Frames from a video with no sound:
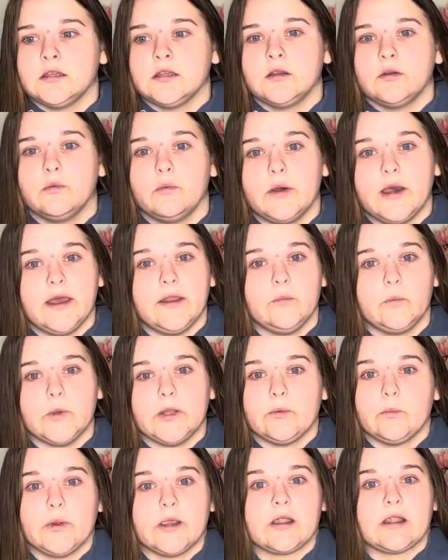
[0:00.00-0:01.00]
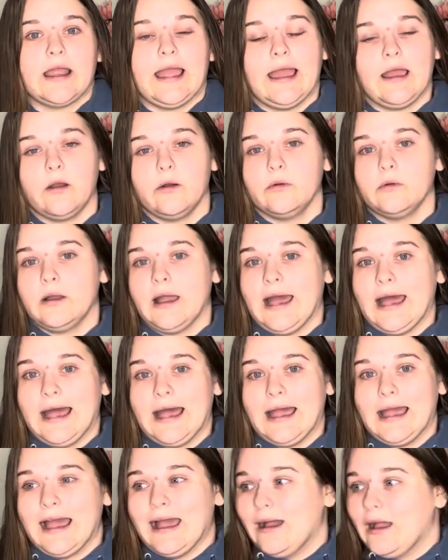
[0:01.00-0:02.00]
What, when, where, how
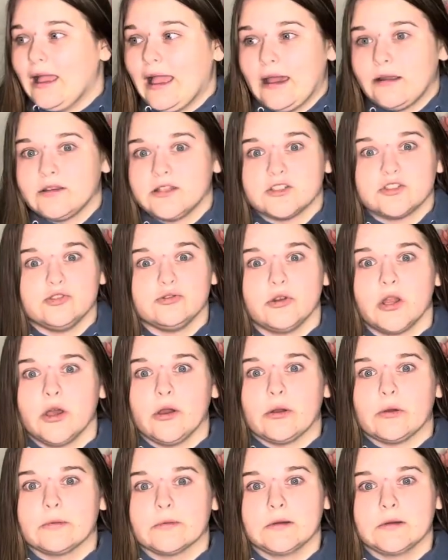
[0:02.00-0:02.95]
did you know?